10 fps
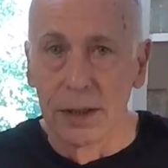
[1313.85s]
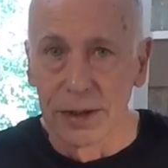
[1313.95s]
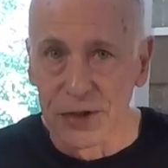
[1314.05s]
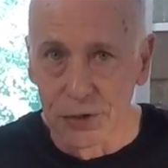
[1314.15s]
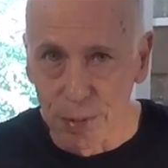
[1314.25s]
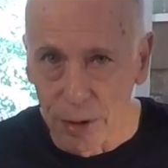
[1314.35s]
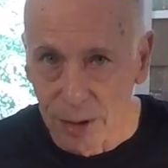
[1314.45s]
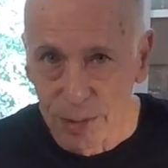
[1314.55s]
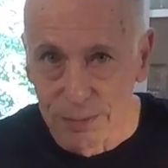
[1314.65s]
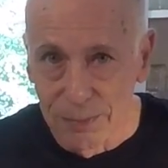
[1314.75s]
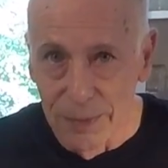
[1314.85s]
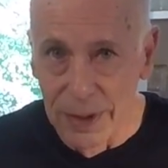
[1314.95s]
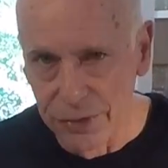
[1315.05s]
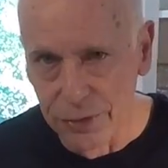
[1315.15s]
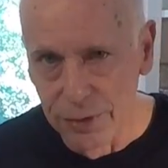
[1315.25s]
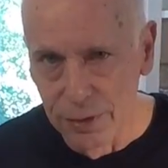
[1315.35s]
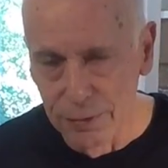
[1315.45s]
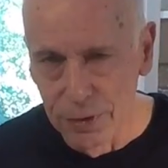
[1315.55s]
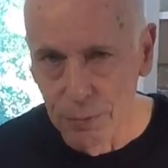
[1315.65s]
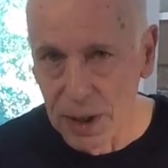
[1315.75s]
That's the problem.
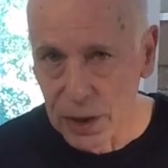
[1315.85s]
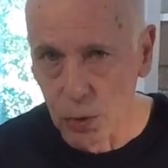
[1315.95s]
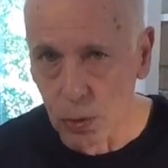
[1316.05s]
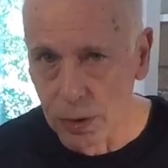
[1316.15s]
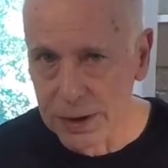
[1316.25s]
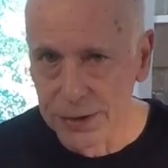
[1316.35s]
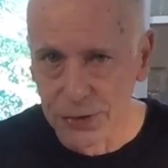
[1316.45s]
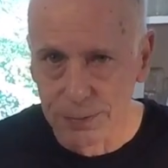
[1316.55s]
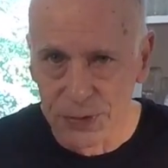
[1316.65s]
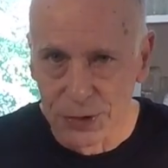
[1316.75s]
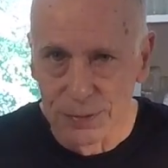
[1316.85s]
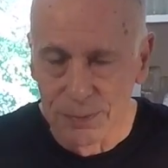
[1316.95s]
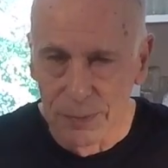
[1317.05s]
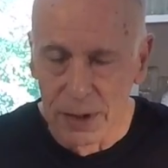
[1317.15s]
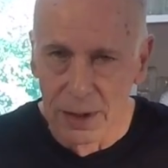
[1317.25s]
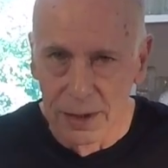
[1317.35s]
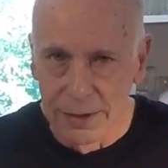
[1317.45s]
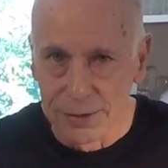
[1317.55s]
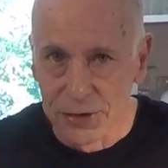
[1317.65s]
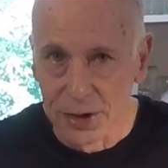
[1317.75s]
Your microorganisms.
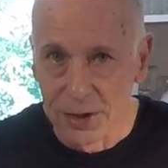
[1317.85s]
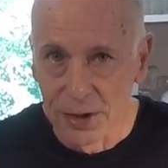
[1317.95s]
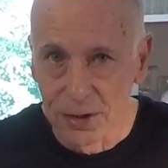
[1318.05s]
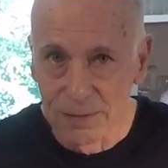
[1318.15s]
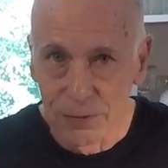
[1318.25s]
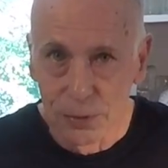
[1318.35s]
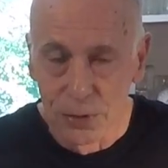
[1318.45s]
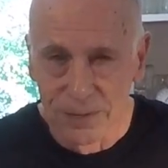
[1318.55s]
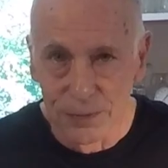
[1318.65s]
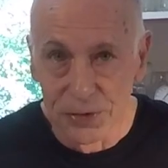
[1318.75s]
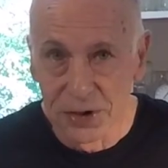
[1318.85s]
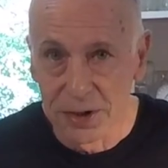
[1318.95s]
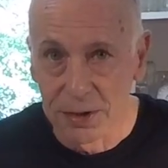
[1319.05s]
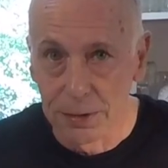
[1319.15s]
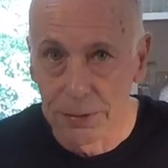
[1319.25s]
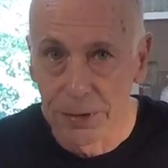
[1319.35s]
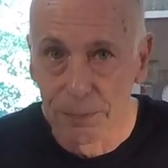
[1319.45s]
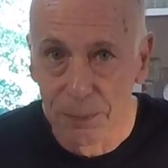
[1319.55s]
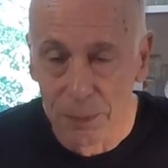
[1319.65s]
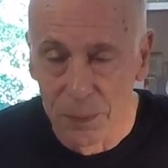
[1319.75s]
They'll take care of you if you take care of
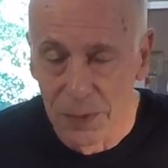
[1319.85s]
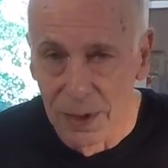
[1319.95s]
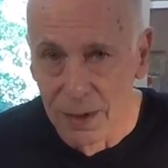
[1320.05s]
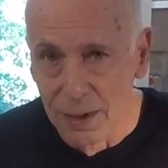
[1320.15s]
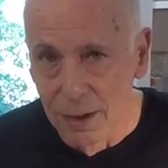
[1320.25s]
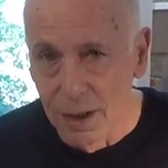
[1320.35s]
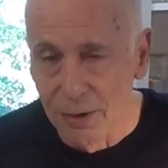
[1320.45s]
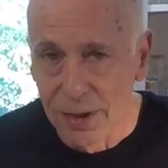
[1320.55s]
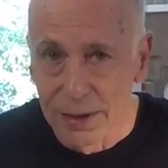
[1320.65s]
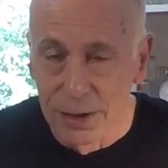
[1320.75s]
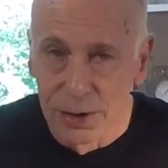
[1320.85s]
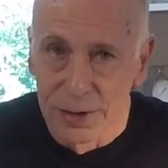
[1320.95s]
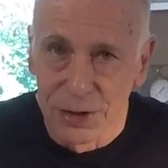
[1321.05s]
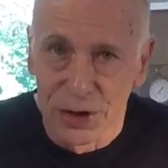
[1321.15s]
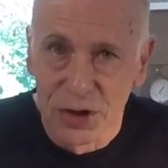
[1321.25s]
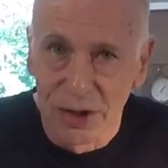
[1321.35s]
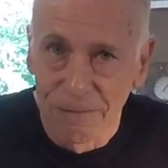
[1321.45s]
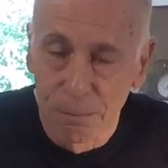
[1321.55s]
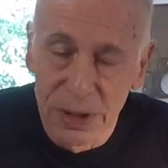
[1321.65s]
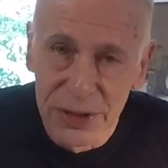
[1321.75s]
them. Alright, this is
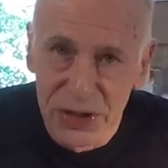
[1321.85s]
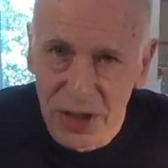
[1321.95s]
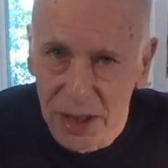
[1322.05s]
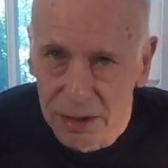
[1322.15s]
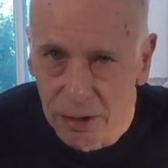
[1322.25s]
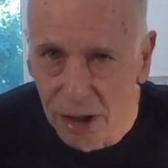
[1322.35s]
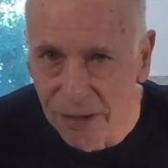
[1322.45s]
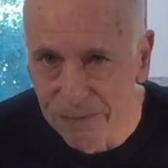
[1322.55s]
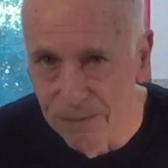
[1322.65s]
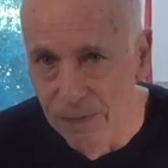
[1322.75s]
Chef Beast signing off.